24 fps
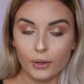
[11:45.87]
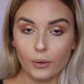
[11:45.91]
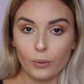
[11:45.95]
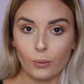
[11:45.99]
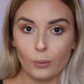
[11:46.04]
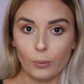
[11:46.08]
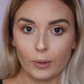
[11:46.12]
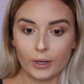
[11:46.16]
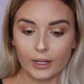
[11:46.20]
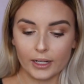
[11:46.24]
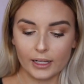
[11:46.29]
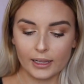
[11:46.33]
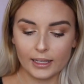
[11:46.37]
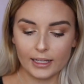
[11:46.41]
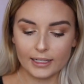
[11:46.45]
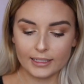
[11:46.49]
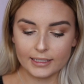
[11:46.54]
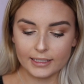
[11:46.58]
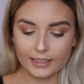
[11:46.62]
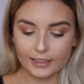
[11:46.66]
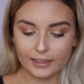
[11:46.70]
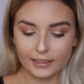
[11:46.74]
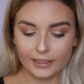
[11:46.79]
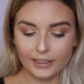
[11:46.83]
What a
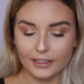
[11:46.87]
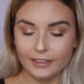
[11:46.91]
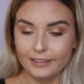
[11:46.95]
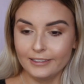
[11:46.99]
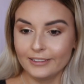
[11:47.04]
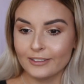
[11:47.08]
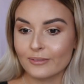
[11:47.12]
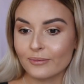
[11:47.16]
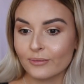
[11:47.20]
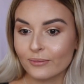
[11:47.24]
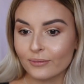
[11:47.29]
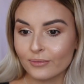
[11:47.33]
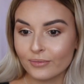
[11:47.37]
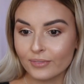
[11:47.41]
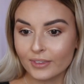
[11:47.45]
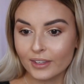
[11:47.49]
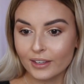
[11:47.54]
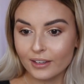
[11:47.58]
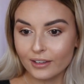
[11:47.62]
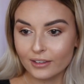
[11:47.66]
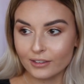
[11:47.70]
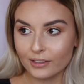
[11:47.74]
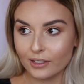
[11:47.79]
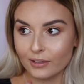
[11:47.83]
classic.
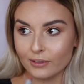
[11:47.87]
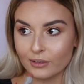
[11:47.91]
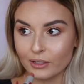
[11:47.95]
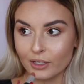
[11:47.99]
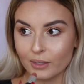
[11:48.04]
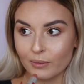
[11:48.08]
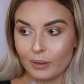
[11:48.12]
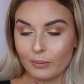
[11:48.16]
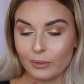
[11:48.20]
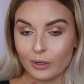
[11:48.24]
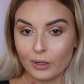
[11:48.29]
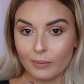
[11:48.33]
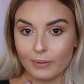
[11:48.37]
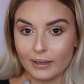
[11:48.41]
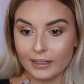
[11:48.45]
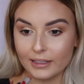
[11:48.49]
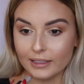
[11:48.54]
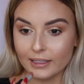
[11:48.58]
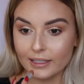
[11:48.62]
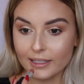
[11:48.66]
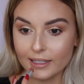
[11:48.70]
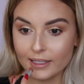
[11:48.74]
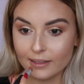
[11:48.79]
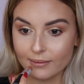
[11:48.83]
So I'm just going to pop it on my
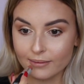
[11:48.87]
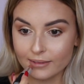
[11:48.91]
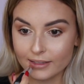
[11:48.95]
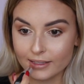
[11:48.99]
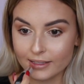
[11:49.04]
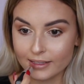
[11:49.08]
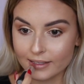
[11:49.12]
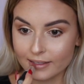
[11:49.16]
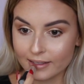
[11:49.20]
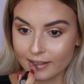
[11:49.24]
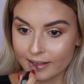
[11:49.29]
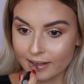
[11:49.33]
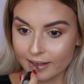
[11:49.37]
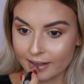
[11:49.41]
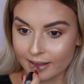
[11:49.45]
lips.